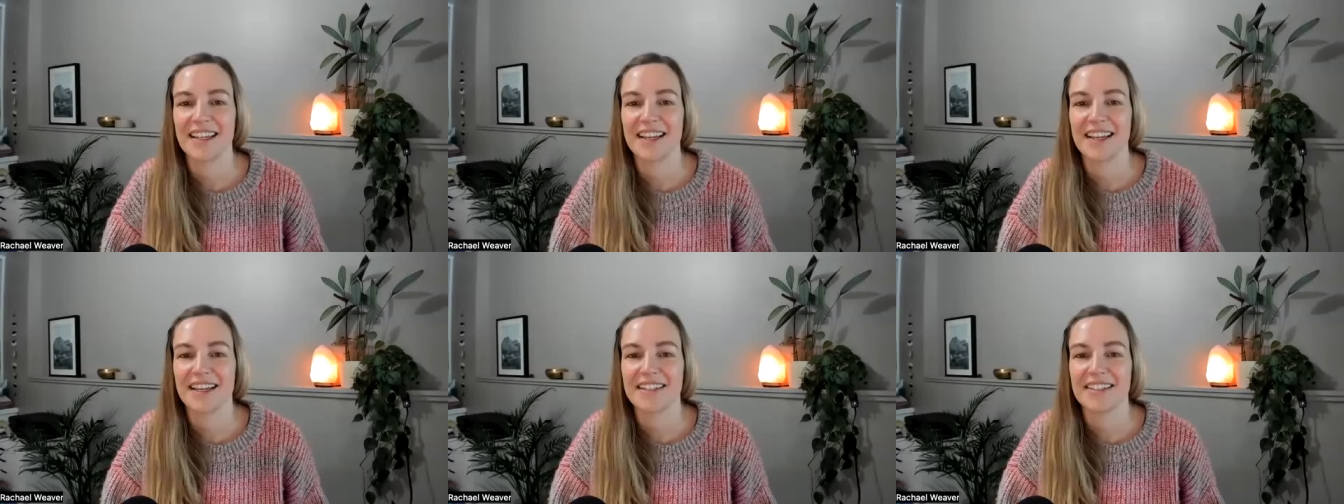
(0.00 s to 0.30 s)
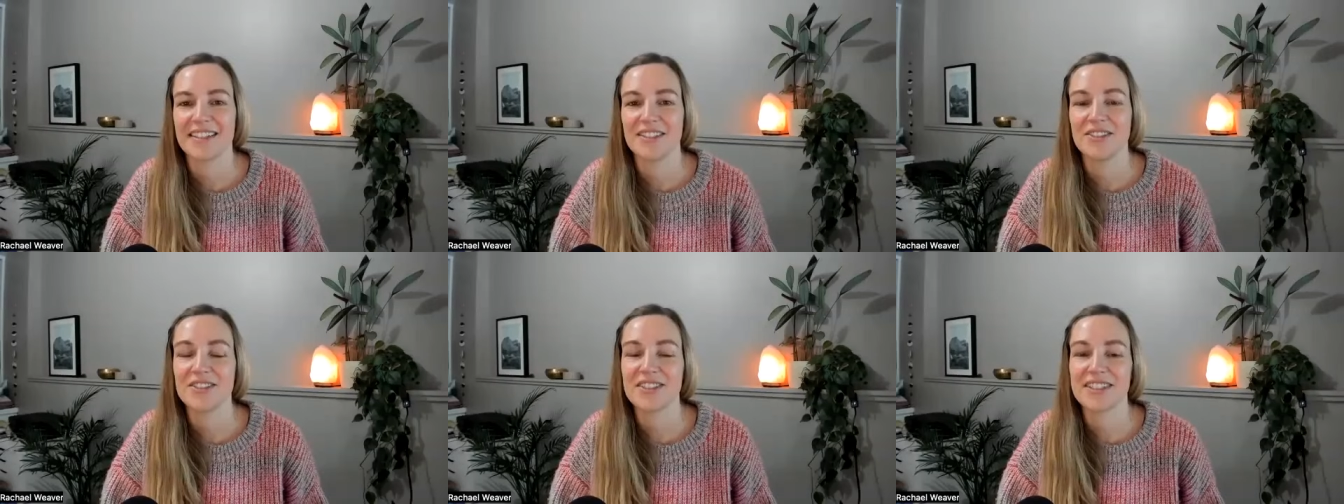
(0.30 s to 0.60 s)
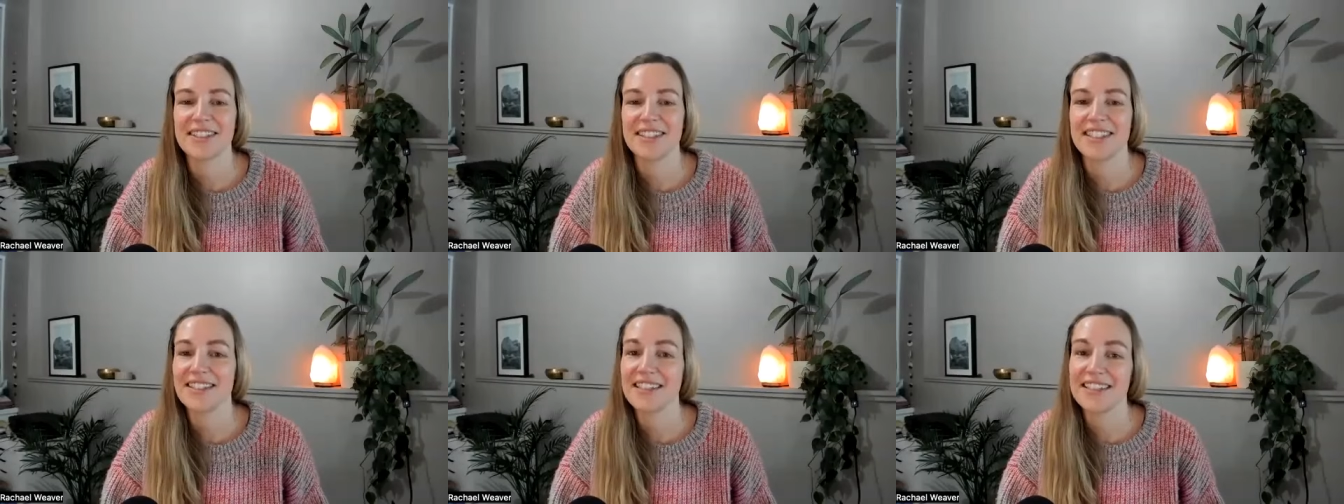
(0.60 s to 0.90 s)
Yeah. You
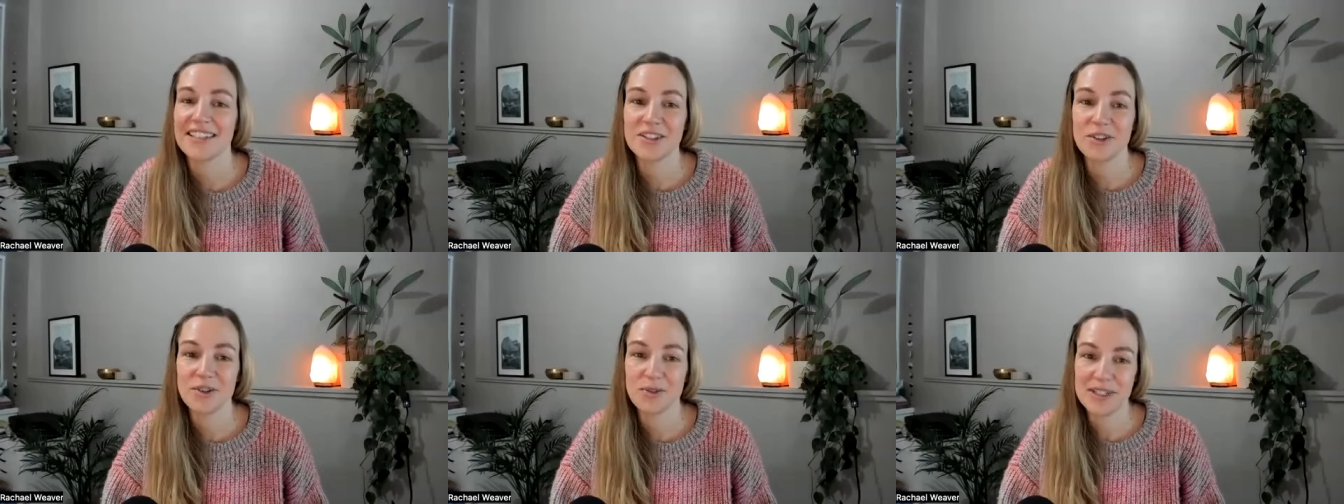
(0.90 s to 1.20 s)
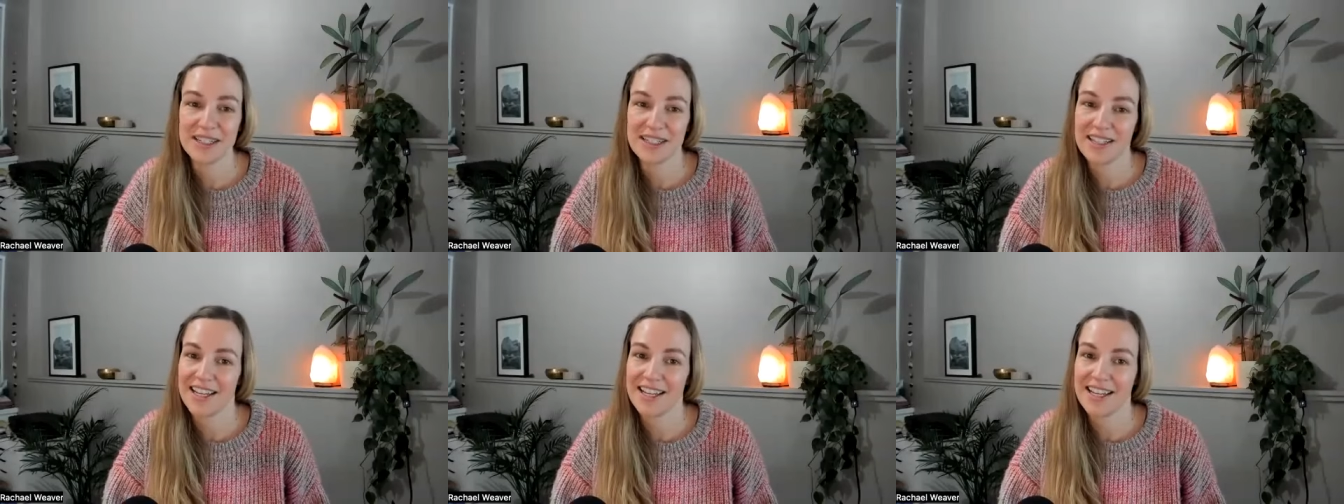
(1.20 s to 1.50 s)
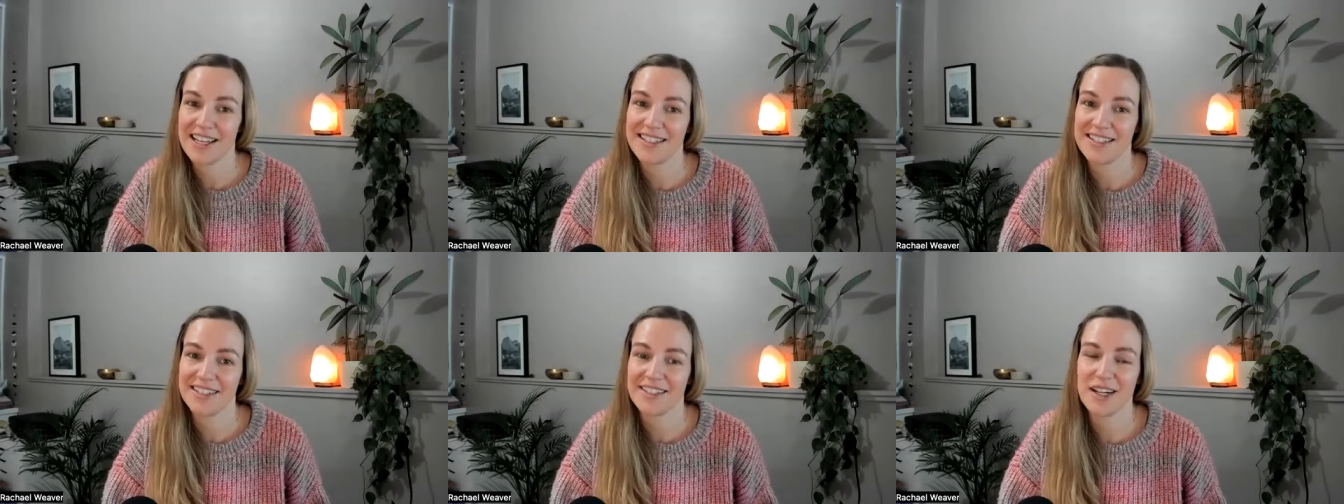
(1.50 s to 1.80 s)
just see that no one
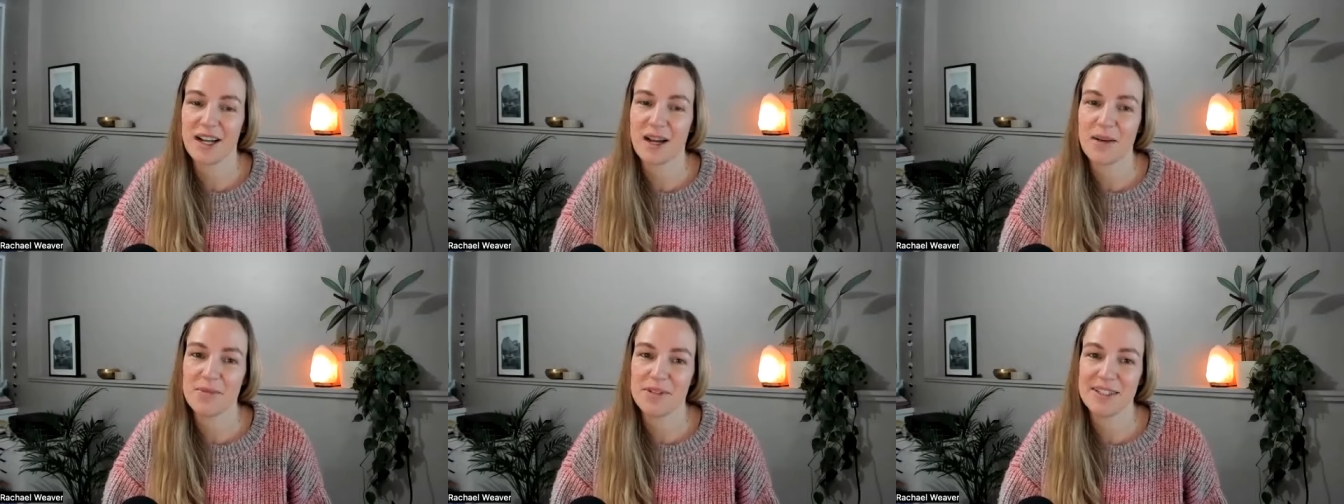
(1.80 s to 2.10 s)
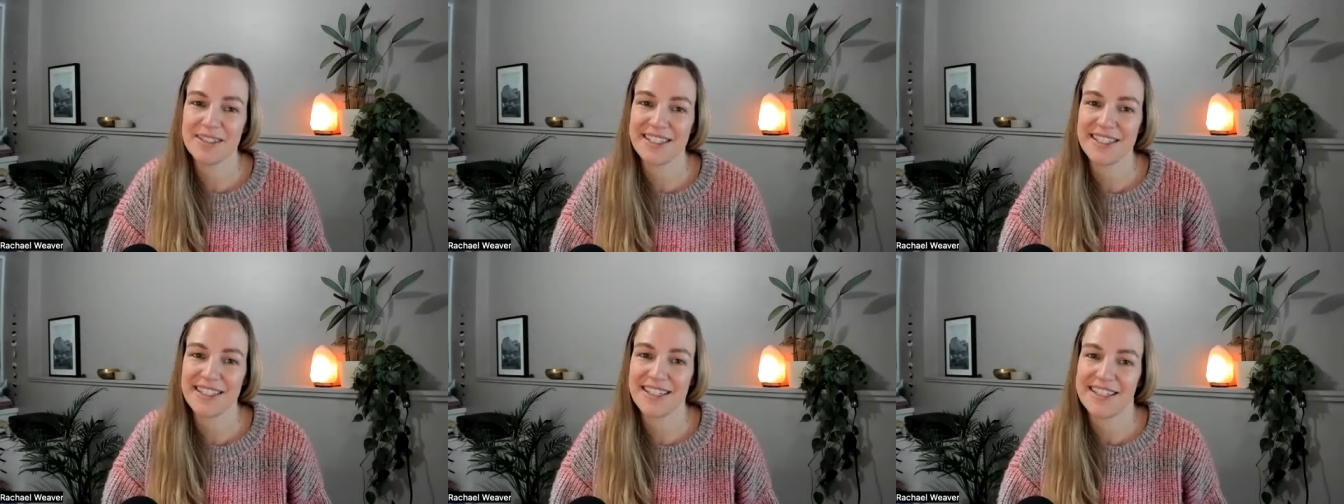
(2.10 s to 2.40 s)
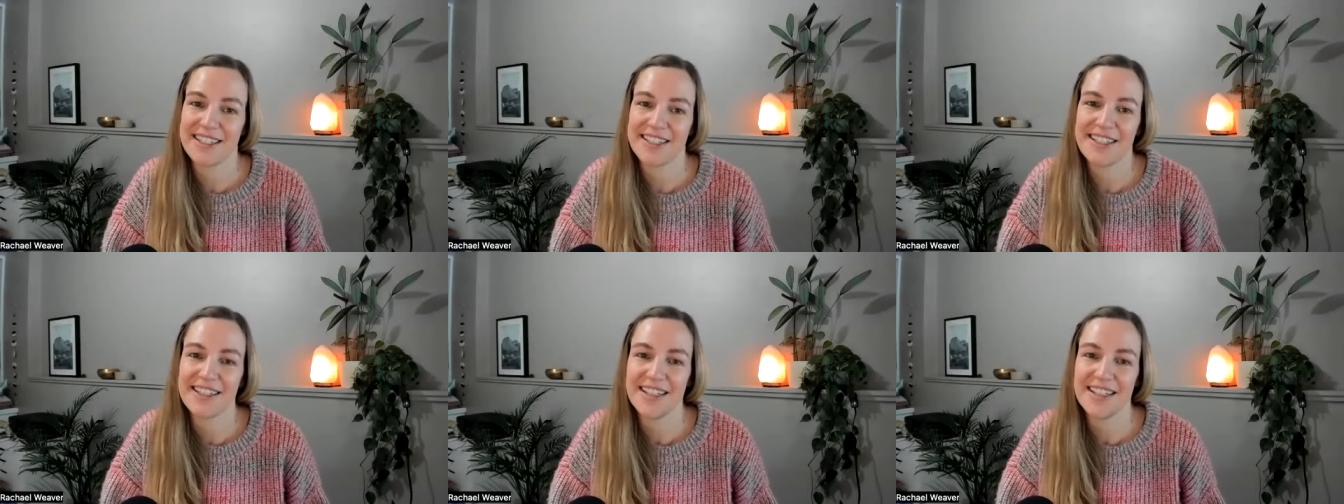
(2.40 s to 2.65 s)
liked or commented,